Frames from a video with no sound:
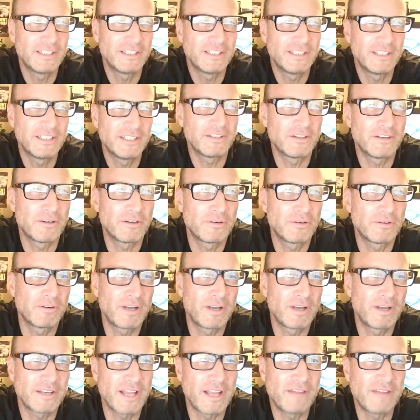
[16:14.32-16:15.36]
me,
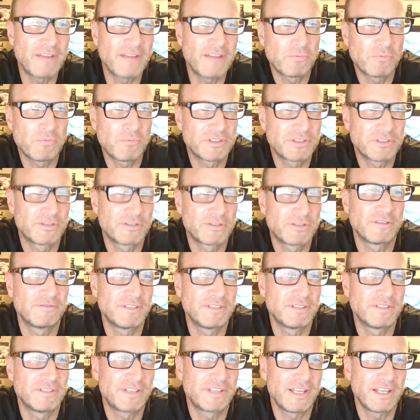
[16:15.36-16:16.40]
everyone's
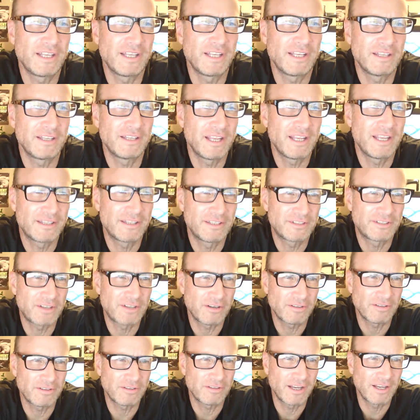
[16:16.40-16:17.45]
nervous at the
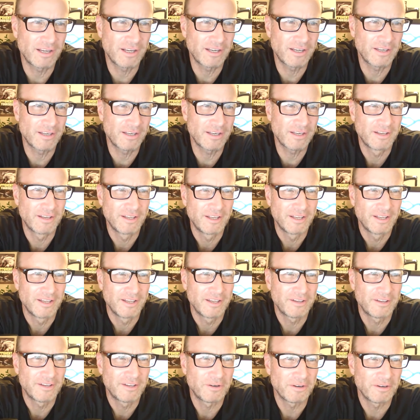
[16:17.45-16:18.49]
start line, and
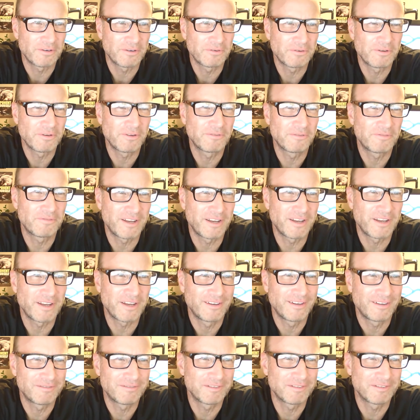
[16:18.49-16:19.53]
I don't know if that
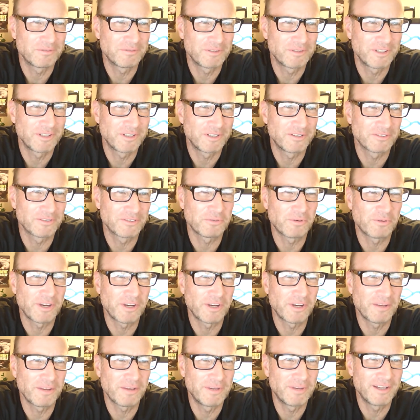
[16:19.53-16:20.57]
ever really goes
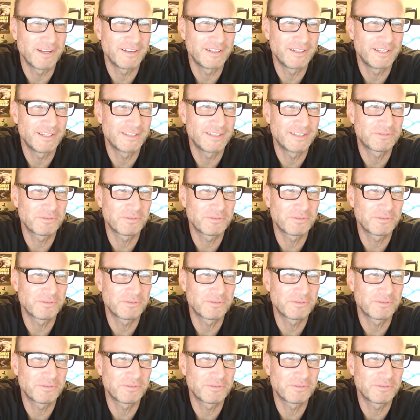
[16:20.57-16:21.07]
away, but it's